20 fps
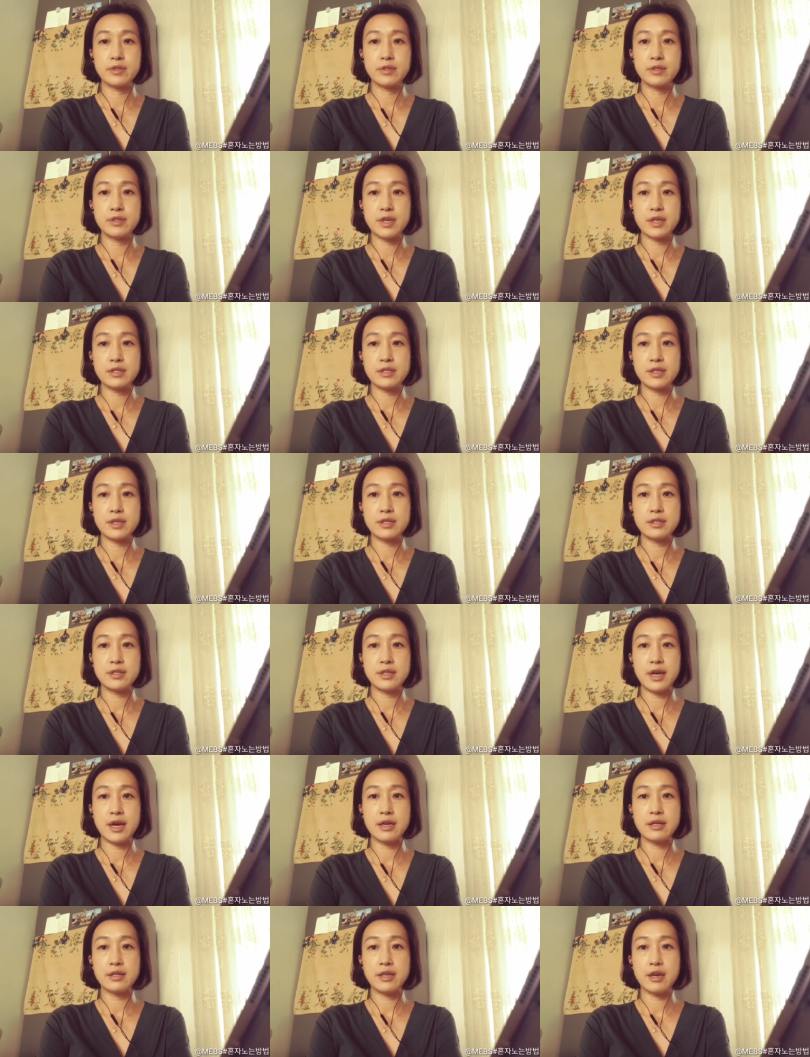That's easy,
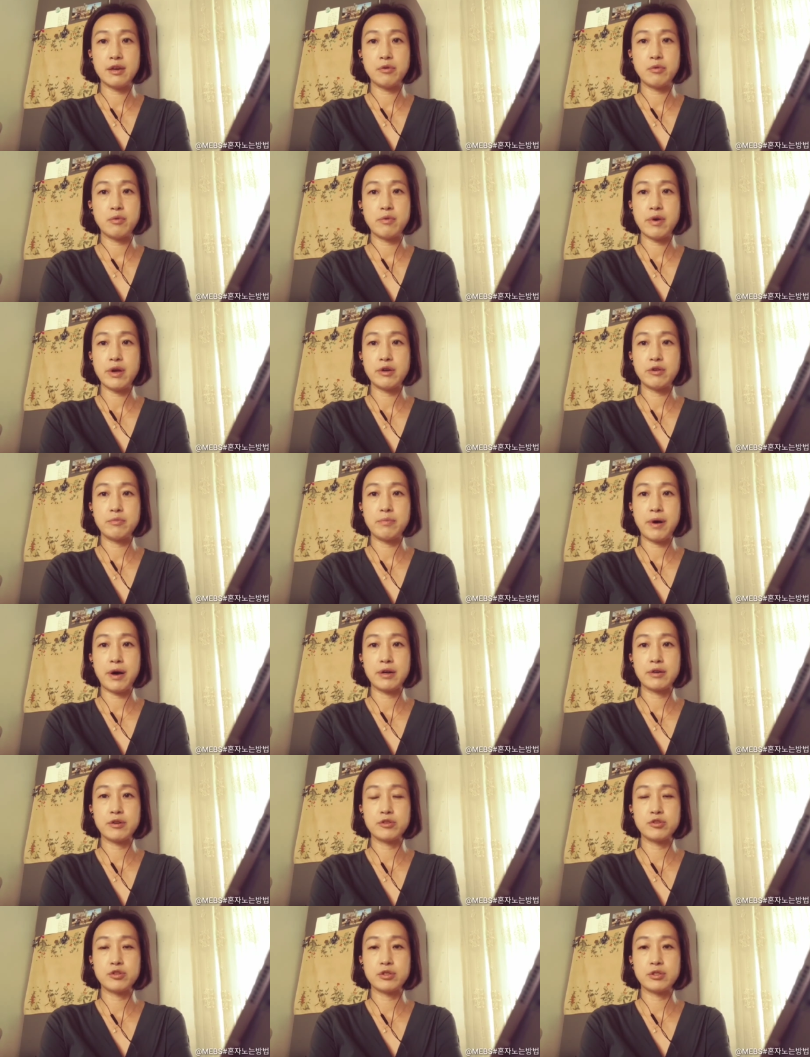I can already
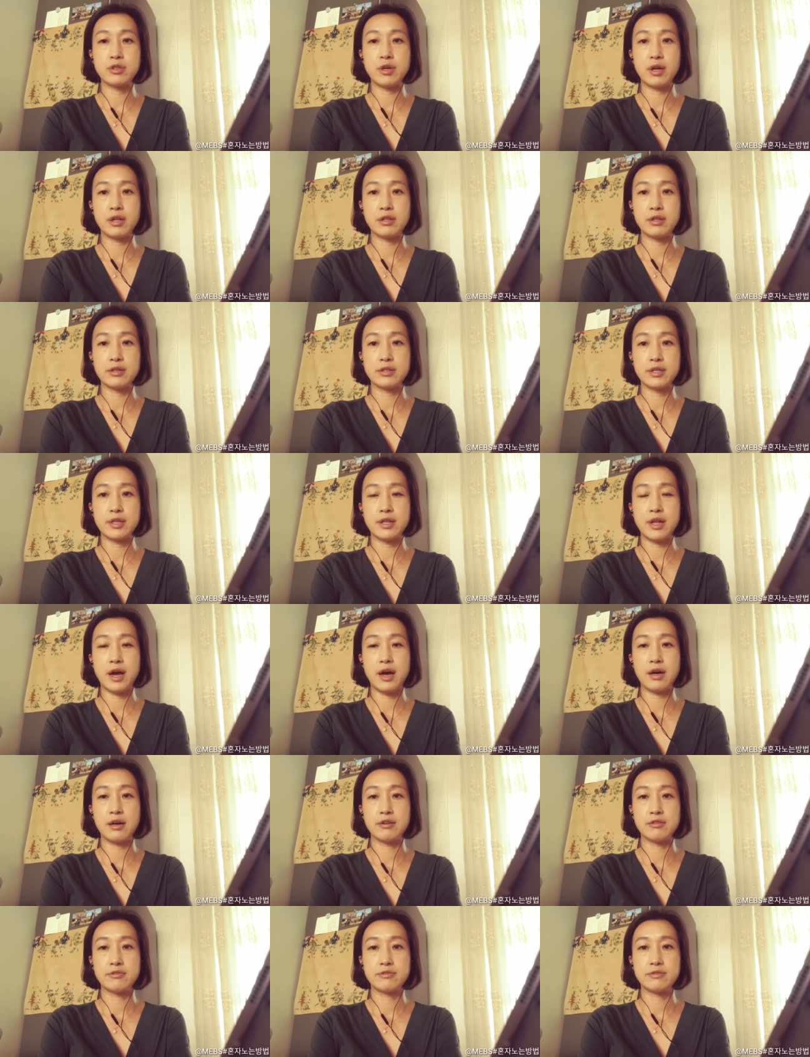borrow
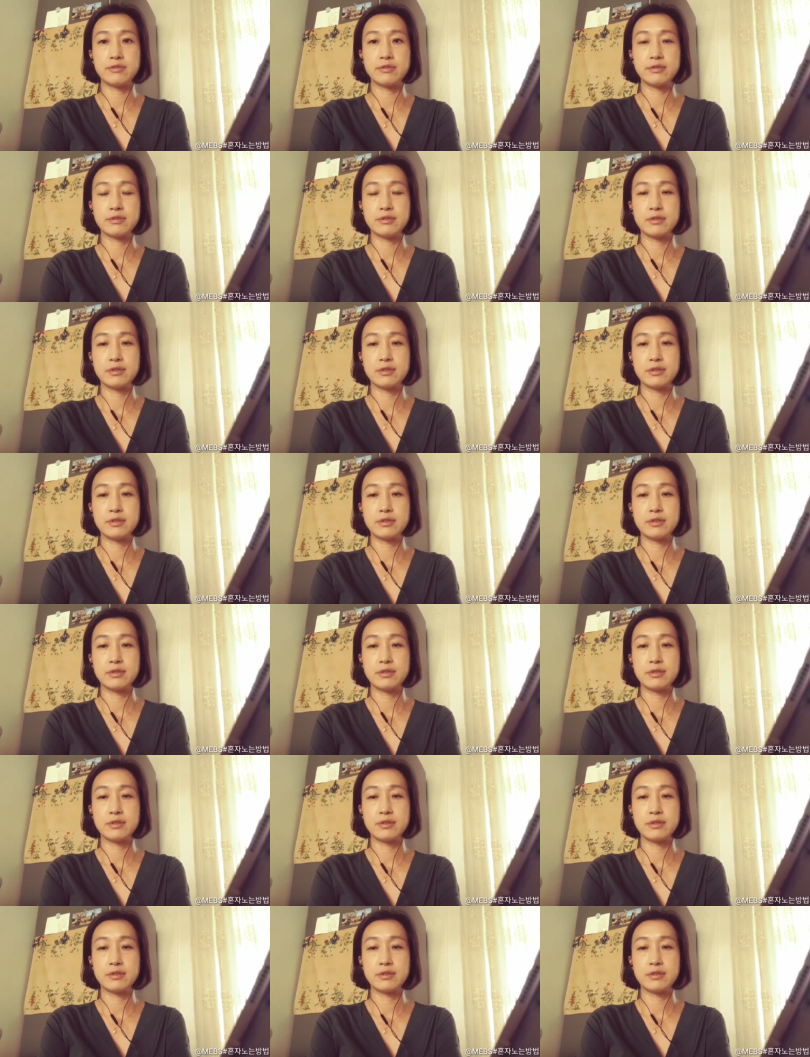$2.50.